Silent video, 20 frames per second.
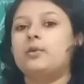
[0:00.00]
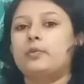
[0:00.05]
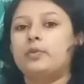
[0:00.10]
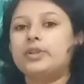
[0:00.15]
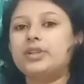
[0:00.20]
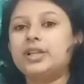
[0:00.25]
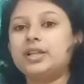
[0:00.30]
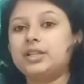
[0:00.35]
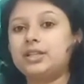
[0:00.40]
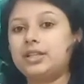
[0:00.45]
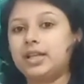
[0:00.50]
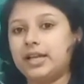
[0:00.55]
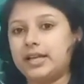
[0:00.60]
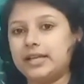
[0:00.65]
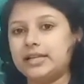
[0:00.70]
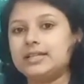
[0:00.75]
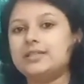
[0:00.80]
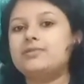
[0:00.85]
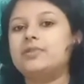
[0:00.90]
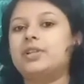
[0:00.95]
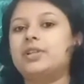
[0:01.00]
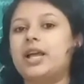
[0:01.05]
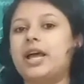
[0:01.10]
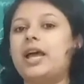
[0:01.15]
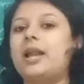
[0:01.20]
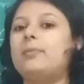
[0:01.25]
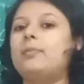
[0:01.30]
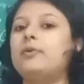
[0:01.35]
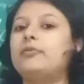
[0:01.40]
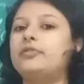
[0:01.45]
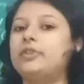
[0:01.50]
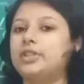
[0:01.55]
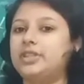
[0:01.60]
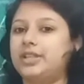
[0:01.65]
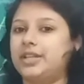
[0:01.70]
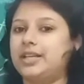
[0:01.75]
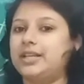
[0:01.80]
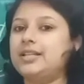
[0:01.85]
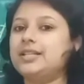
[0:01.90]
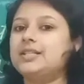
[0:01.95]
with the help of
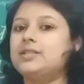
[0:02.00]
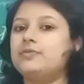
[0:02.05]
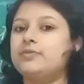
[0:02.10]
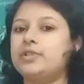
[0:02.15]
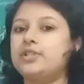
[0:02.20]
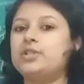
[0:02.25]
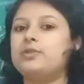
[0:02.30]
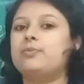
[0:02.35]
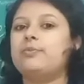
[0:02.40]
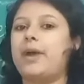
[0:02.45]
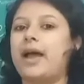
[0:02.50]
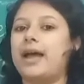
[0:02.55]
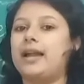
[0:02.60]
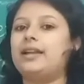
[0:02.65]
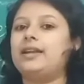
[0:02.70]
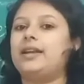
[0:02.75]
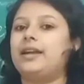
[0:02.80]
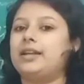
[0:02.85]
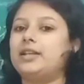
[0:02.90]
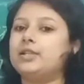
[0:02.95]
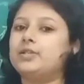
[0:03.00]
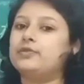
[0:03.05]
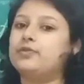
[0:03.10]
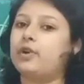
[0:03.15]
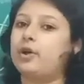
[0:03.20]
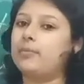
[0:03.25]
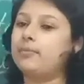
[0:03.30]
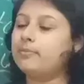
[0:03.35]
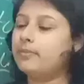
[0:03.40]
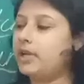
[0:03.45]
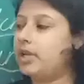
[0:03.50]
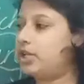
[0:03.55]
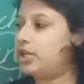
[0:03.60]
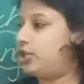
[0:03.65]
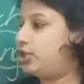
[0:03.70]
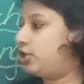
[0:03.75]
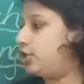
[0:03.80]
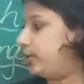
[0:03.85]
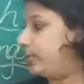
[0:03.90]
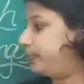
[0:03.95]
the things which man gets from
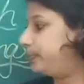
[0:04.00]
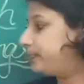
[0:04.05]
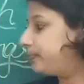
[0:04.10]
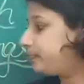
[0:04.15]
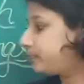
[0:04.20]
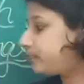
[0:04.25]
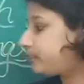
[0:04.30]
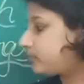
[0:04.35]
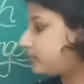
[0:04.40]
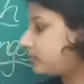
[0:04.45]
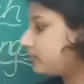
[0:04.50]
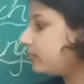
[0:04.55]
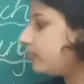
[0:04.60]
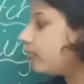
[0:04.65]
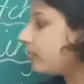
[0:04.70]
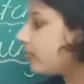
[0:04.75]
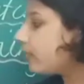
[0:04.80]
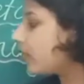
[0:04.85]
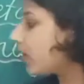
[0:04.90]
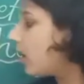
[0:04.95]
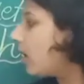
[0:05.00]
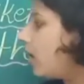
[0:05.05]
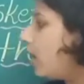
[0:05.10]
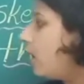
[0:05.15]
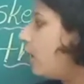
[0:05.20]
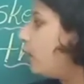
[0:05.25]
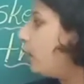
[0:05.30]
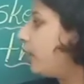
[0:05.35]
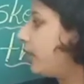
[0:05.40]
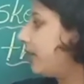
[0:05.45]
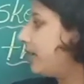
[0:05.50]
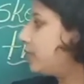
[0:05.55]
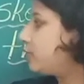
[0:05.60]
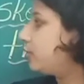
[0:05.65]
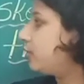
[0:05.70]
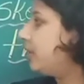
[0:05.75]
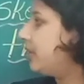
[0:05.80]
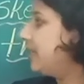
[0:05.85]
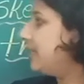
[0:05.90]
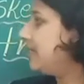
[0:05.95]
nature. Okay,
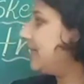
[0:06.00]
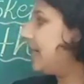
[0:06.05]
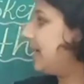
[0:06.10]
so these